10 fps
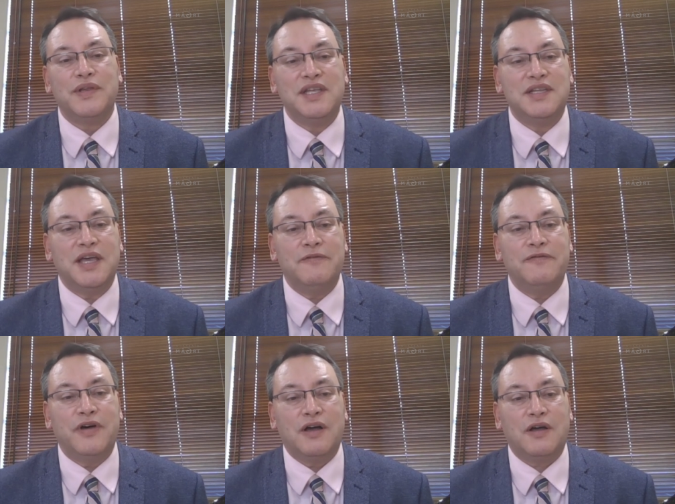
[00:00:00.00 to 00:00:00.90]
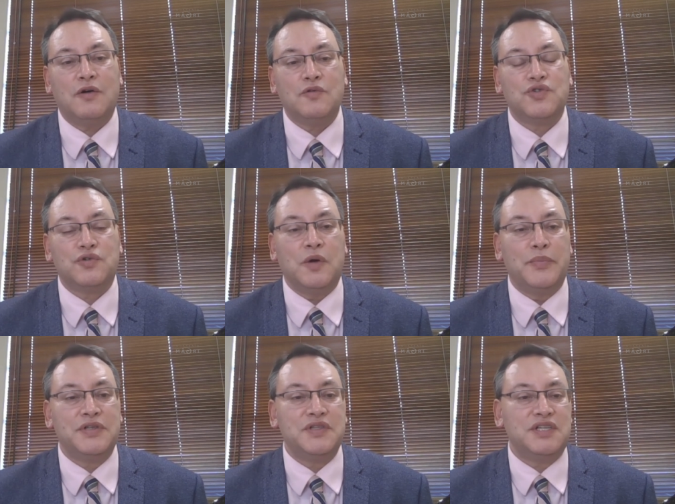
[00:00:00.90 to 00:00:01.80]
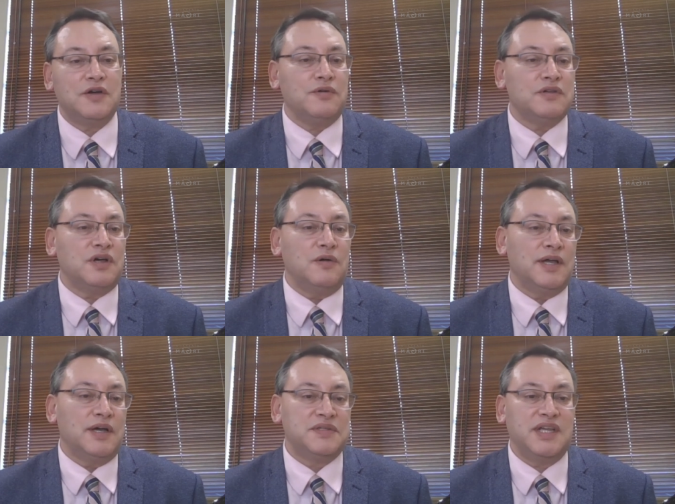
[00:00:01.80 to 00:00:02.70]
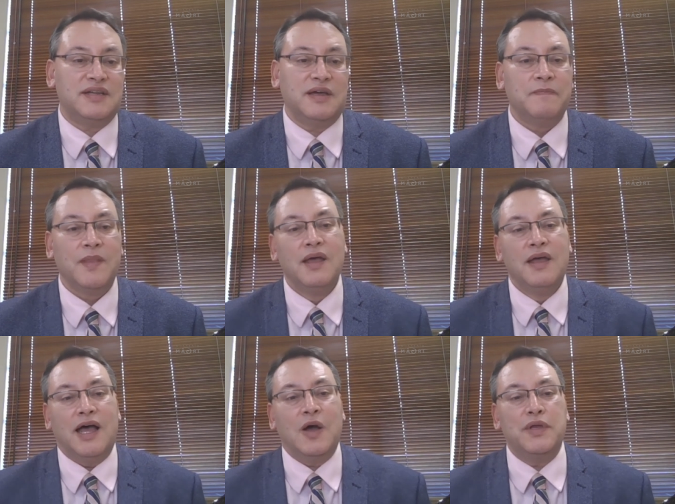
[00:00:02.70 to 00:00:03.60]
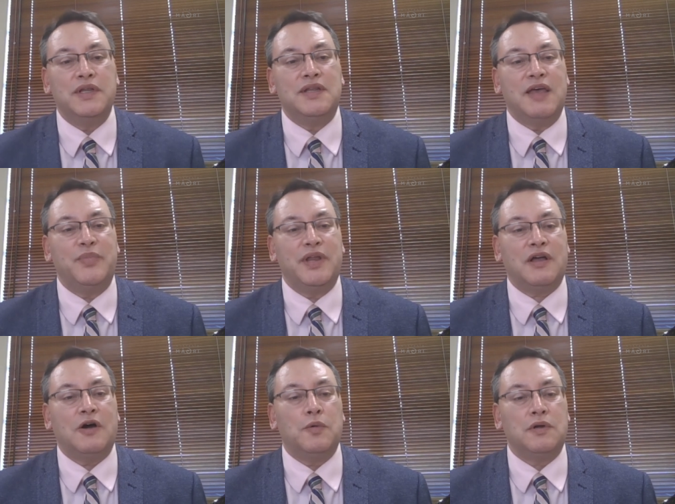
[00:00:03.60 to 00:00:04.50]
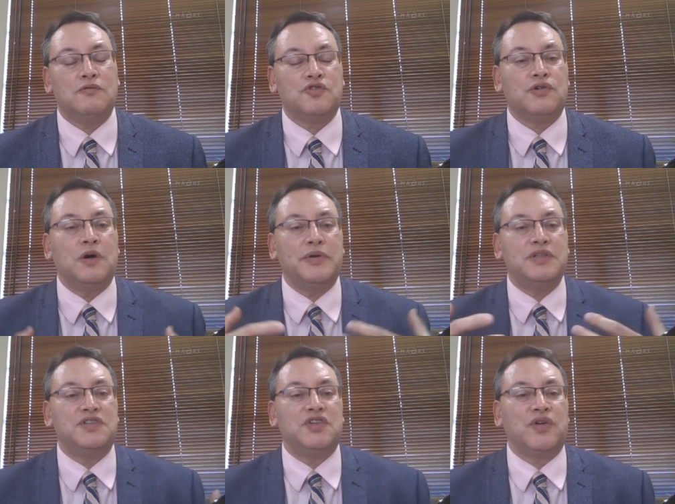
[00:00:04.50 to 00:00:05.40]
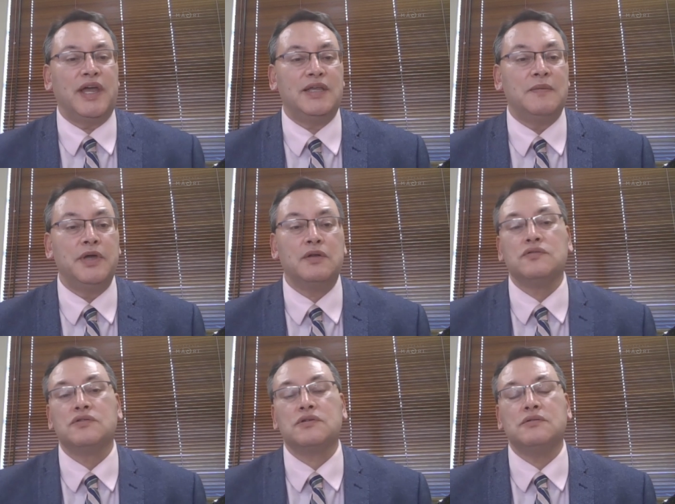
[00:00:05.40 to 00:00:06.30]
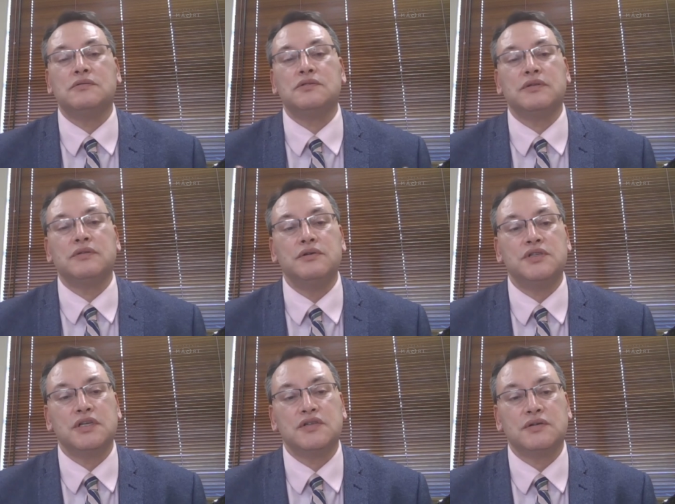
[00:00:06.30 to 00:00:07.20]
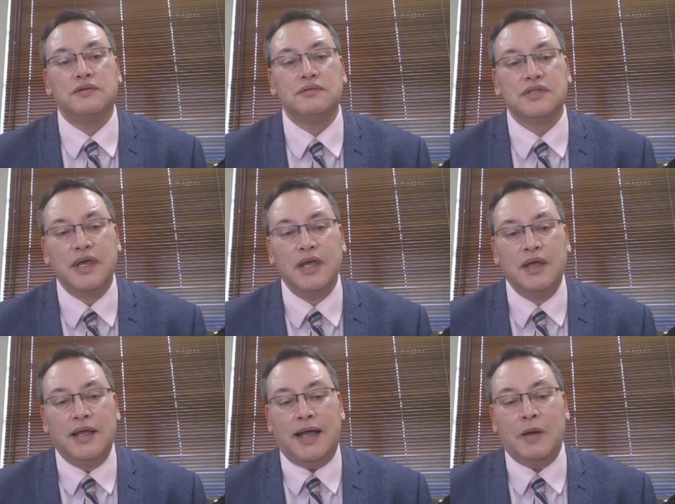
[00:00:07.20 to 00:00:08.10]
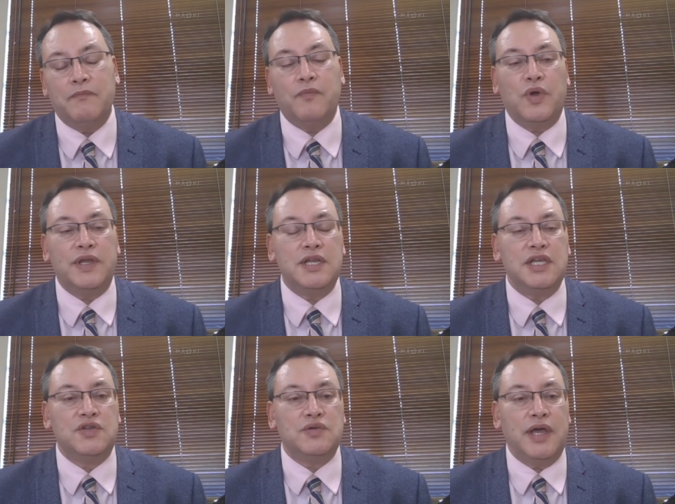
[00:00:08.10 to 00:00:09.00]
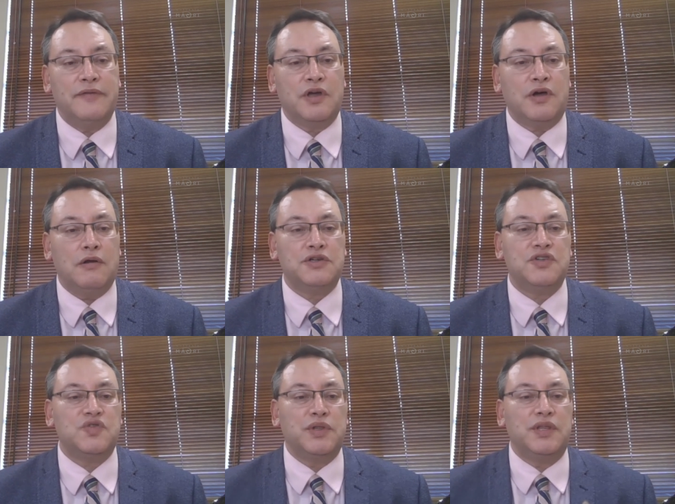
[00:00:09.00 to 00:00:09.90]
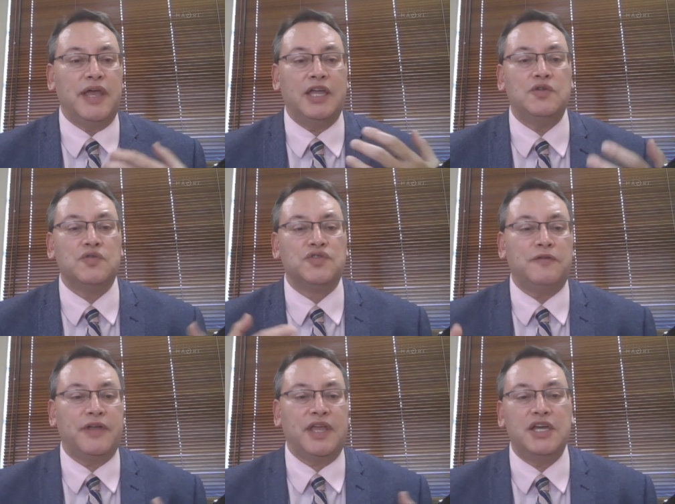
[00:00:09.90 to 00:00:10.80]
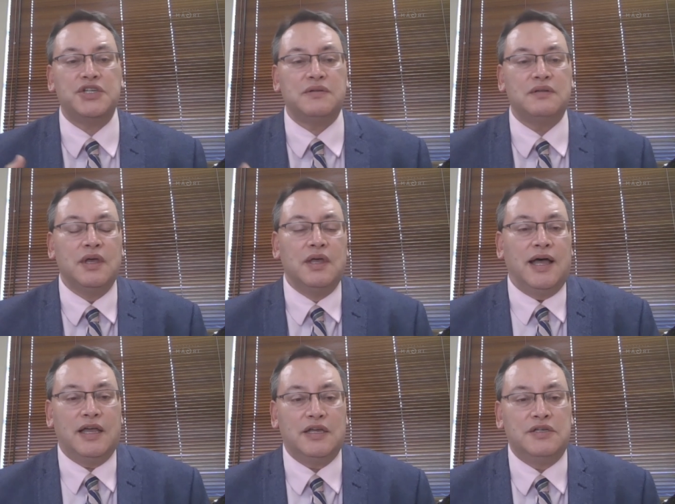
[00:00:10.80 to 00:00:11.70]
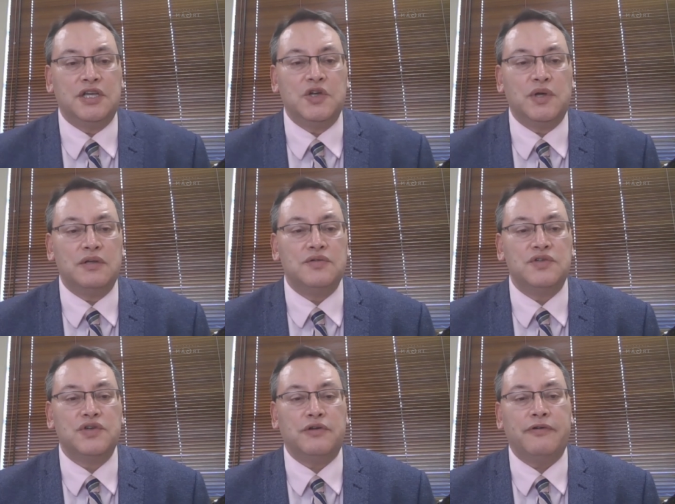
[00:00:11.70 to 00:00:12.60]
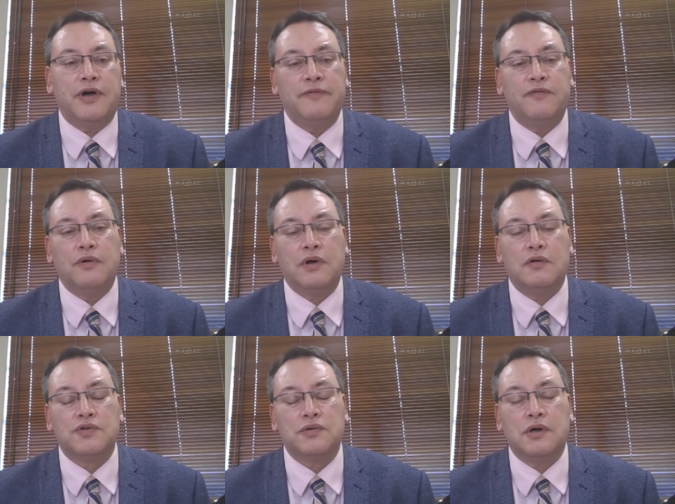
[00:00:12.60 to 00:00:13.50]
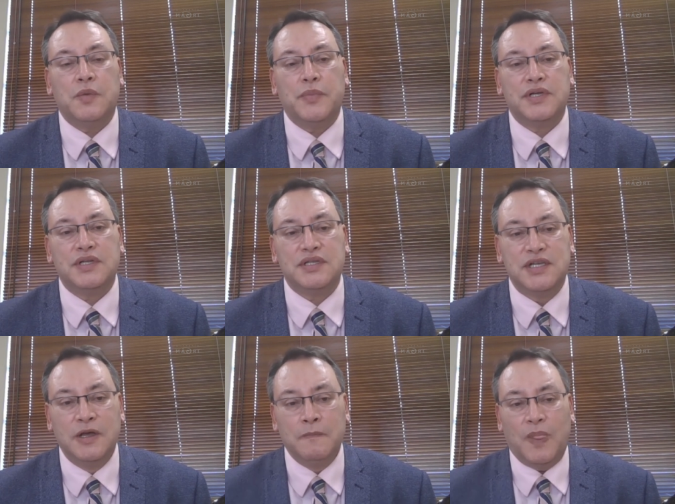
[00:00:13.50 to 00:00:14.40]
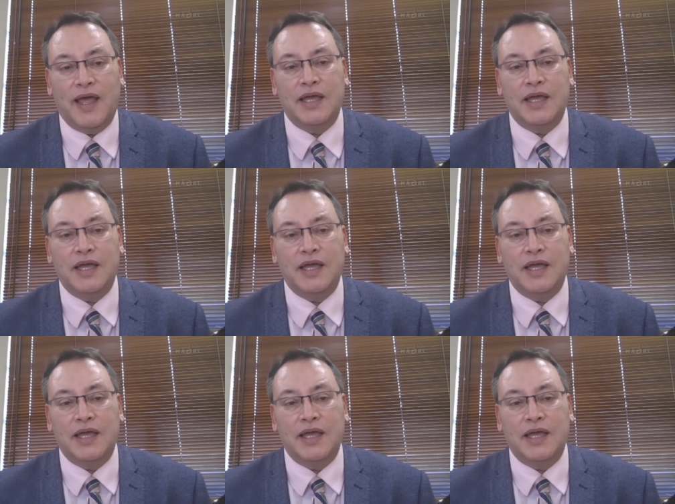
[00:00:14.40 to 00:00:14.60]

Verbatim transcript: of all, we need to have uh, cultural competency across the whole health sector. Uh, we need to have better cultural competency training at medical schools and nursing schools. Um, we need to have the colleges with their annual certification uh, continuing to certify for cultural competence